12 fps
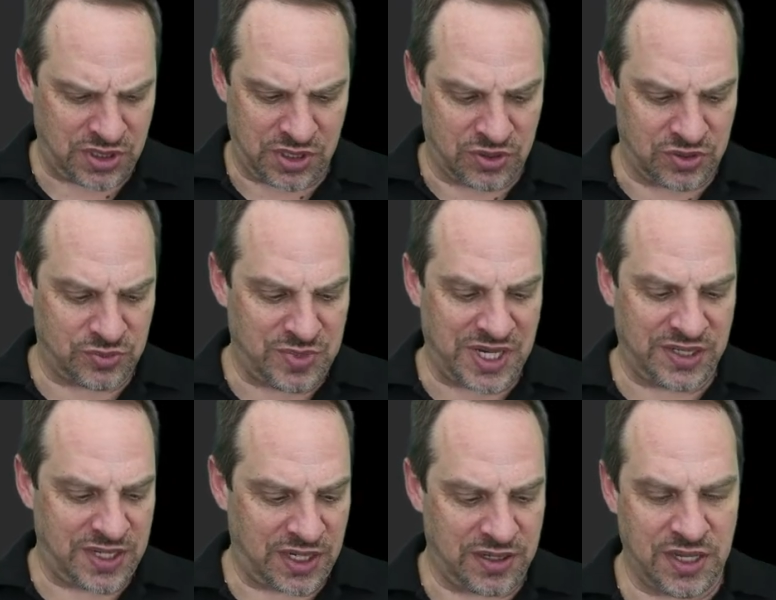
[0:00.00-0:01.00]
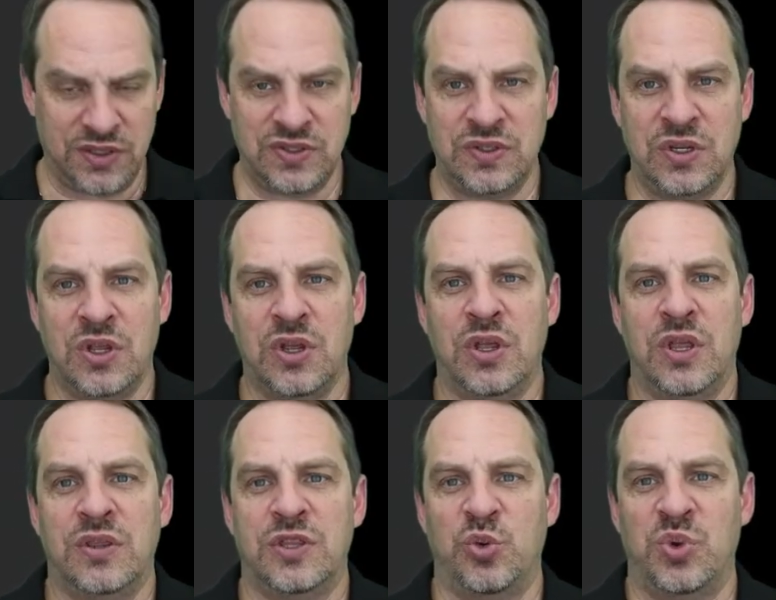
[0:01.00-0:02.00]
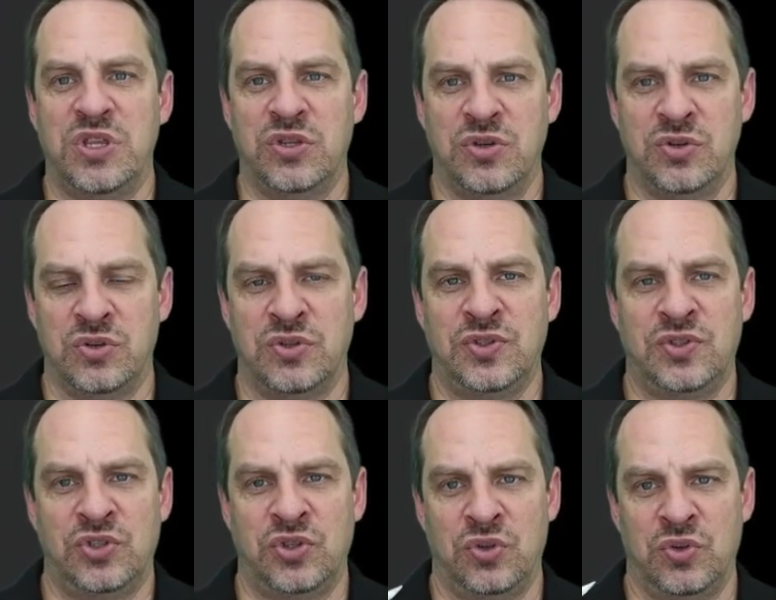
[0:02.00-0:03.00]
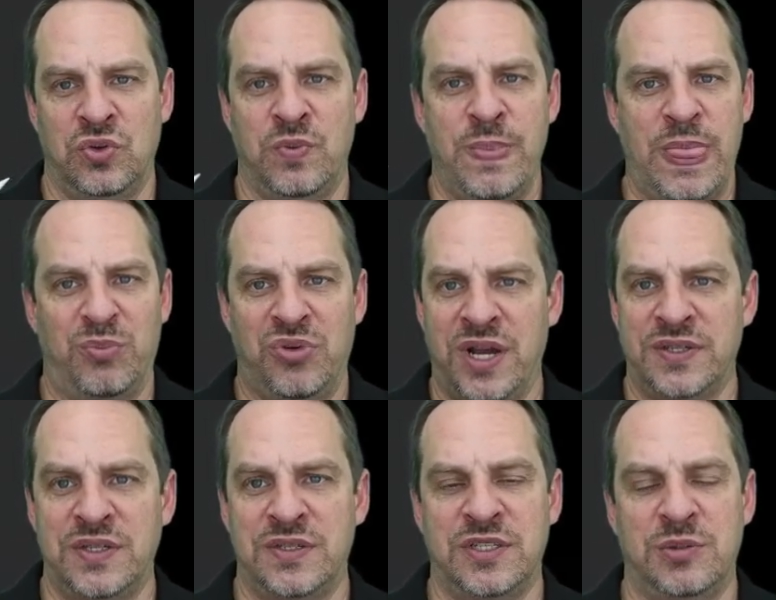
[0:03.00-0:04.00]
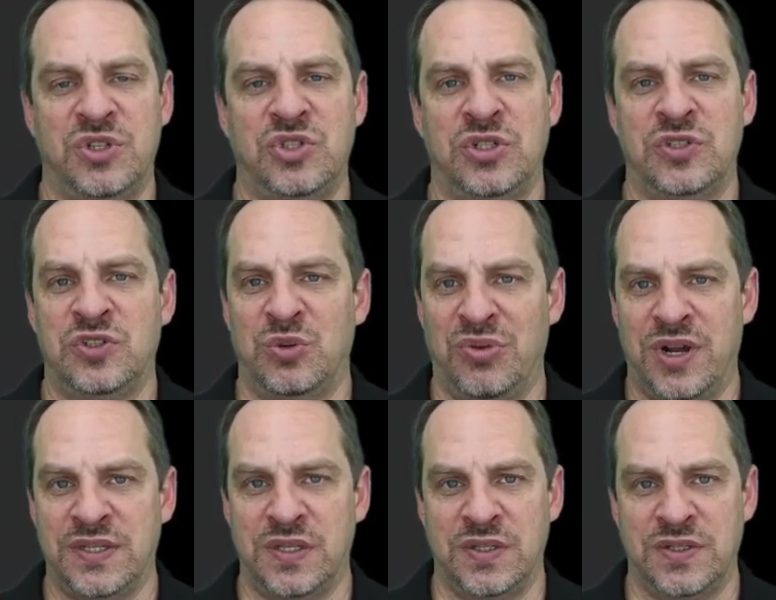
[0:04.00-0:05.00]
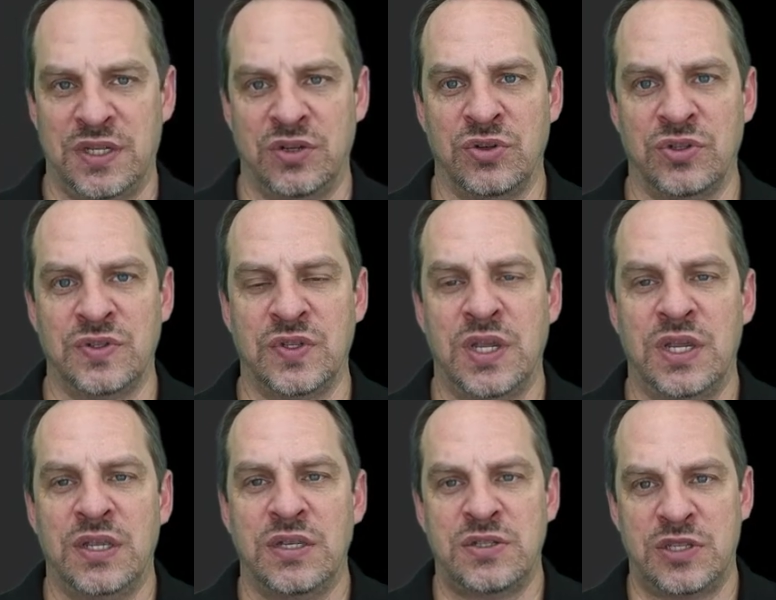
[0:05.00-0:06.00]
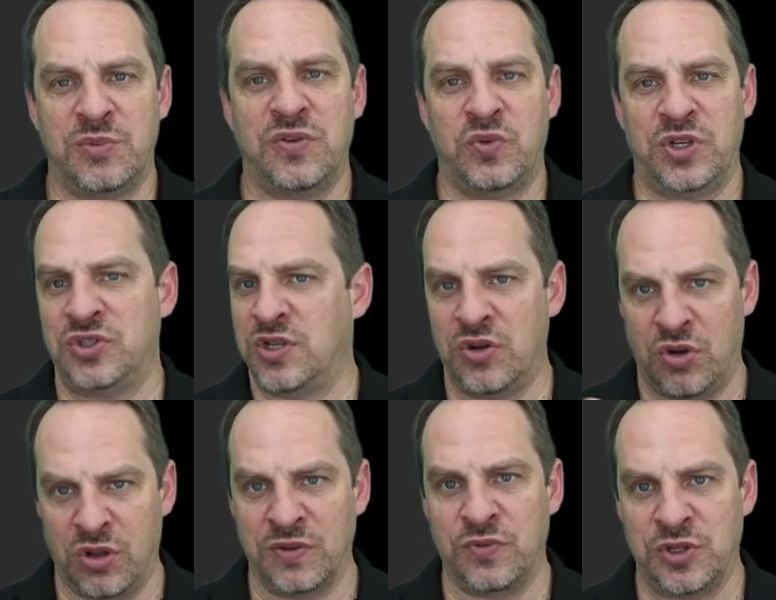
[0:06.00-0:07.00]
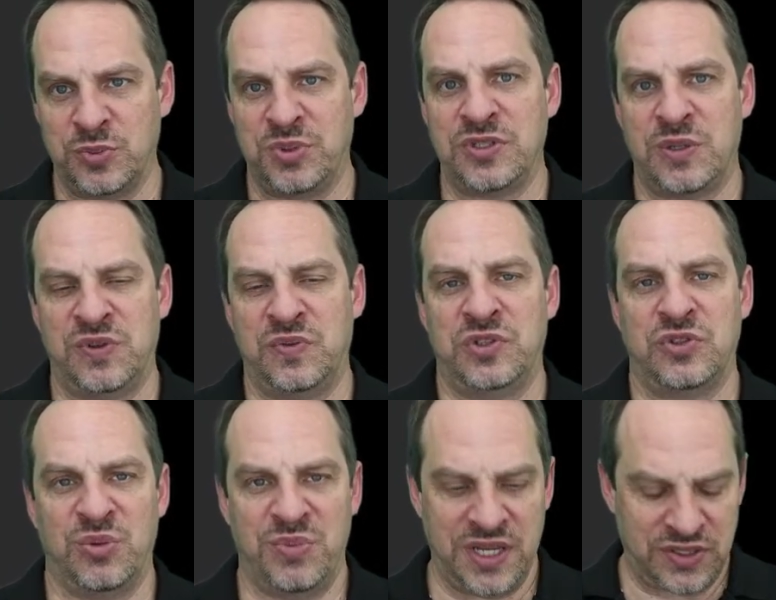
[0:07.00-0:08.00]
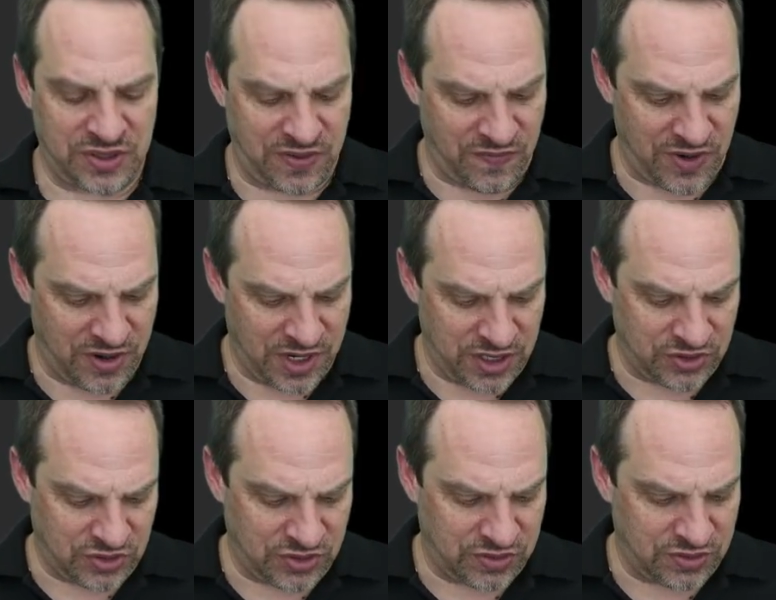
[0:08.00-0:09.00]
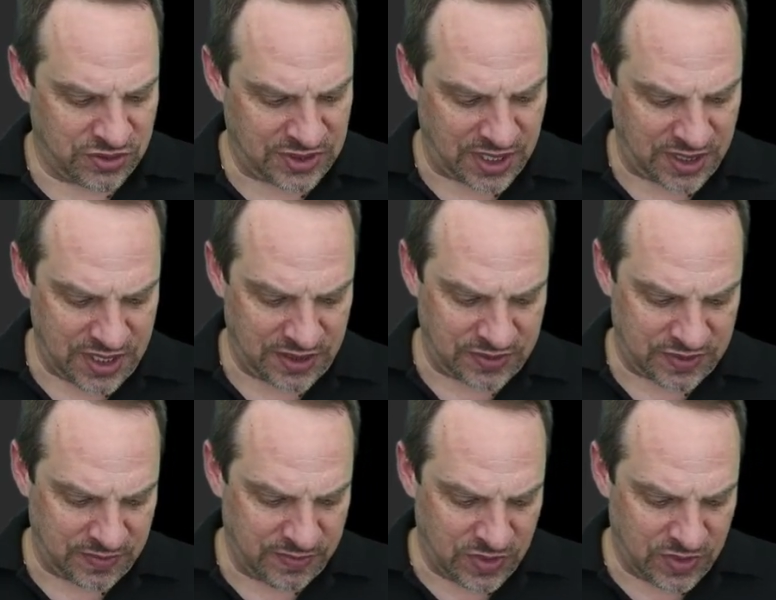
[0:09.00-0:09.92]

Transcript: and there's many techniques that we use to process images, to process signals, some of which, not all of which, but some of which are based on variational techniques.